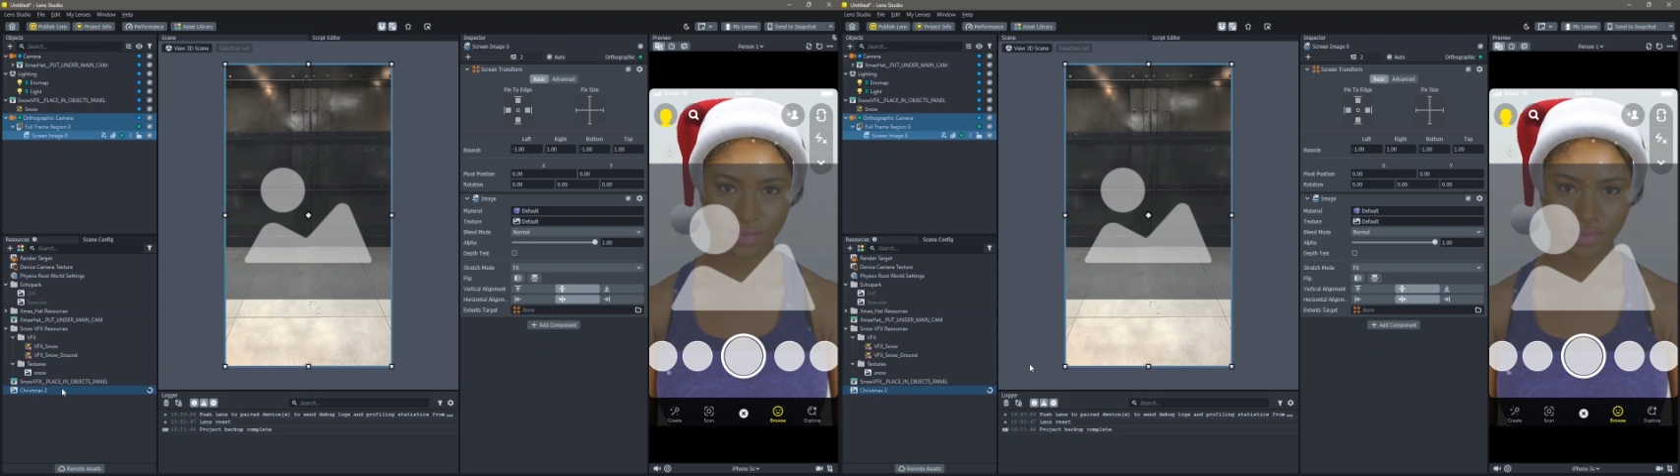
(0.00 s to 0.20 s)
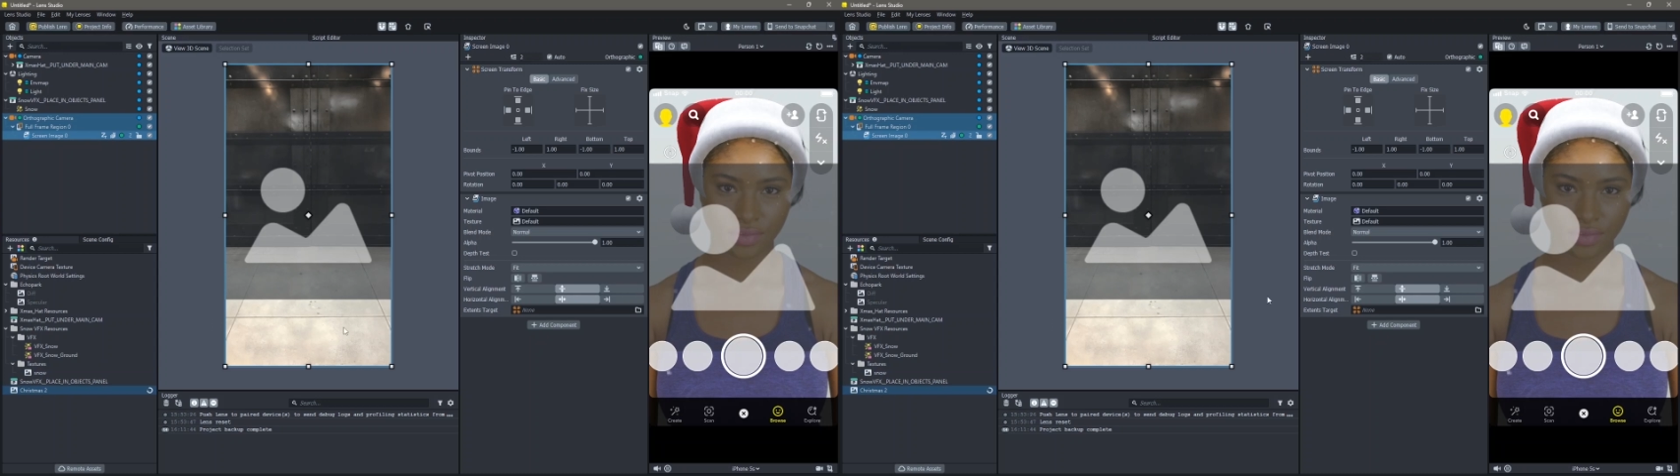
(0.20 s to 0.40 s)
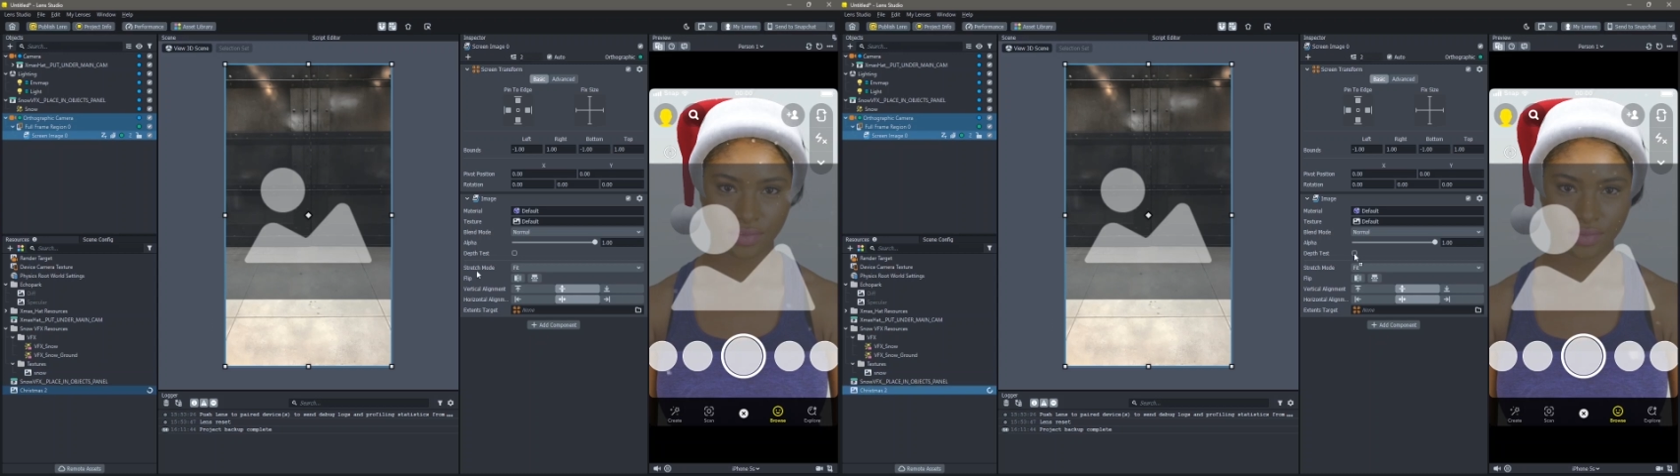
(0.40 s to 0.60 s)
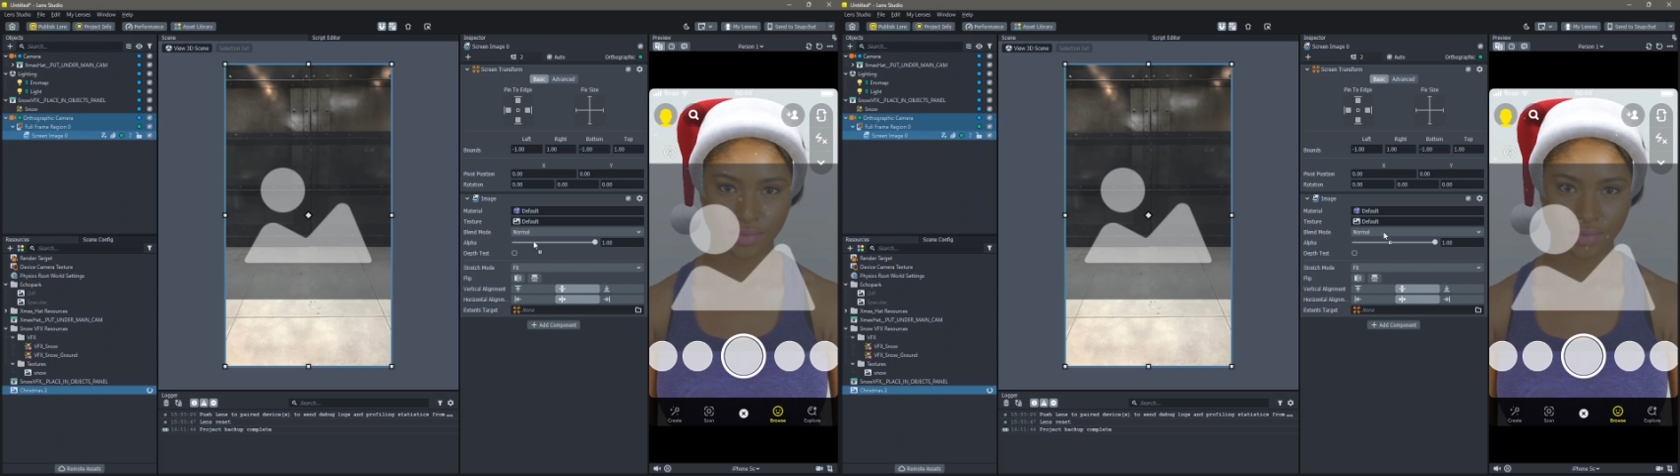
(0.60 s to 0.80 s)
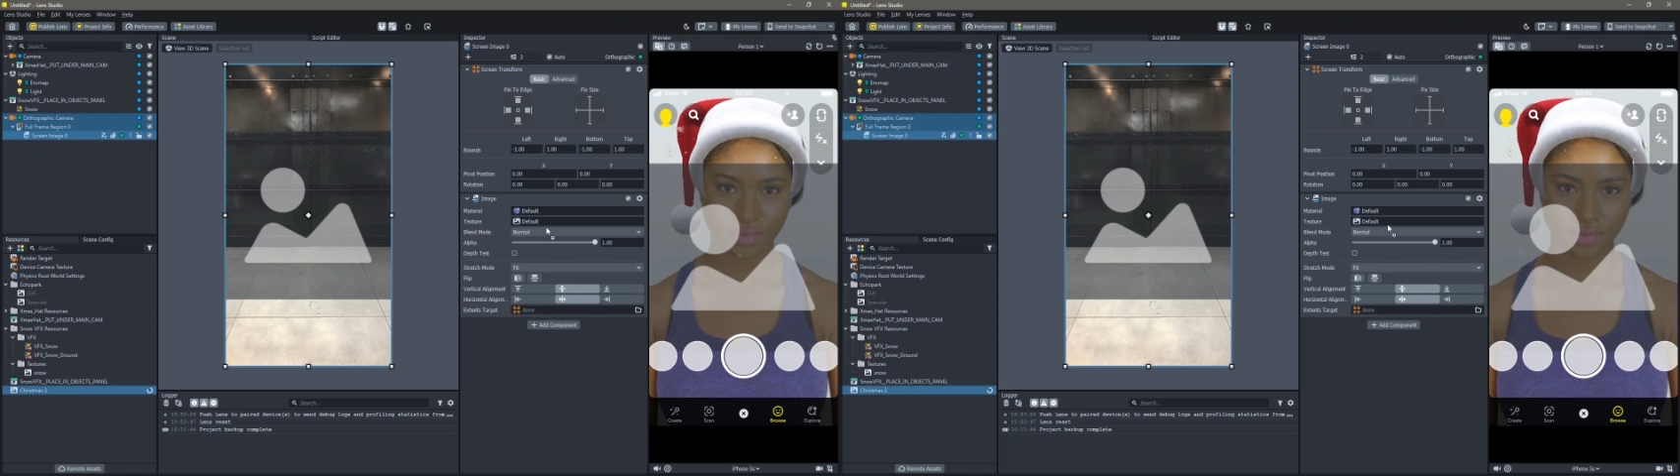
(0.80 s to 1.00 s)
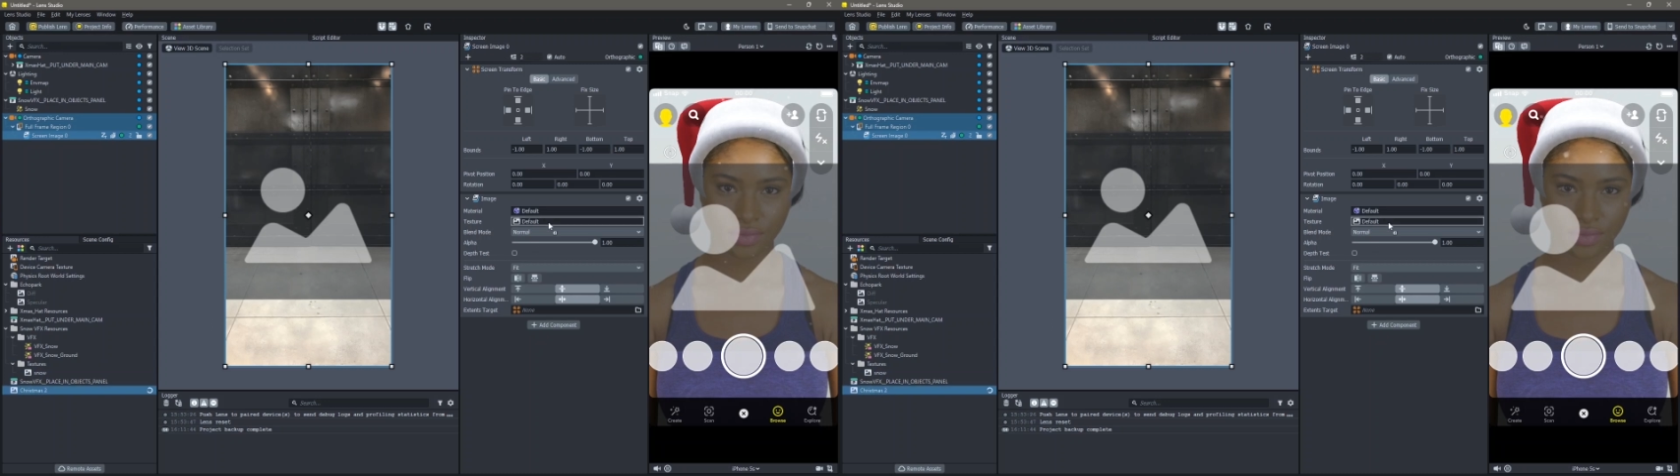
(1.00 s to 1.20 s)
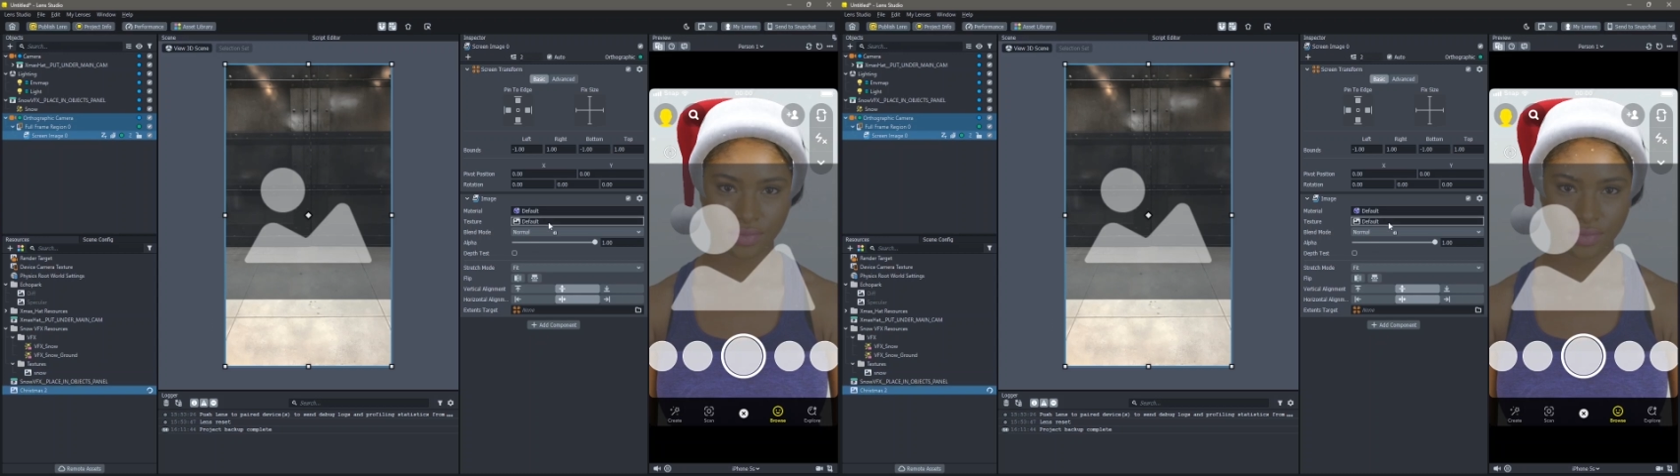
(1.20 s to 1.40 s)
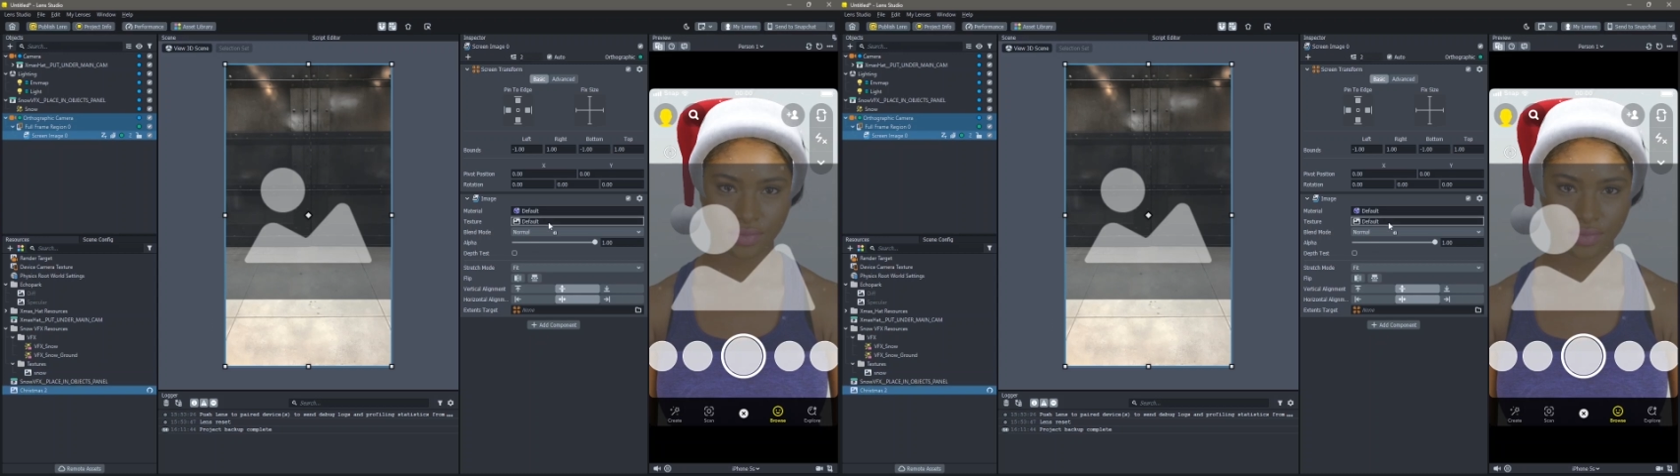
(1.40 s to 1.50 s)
I'm going to add this texture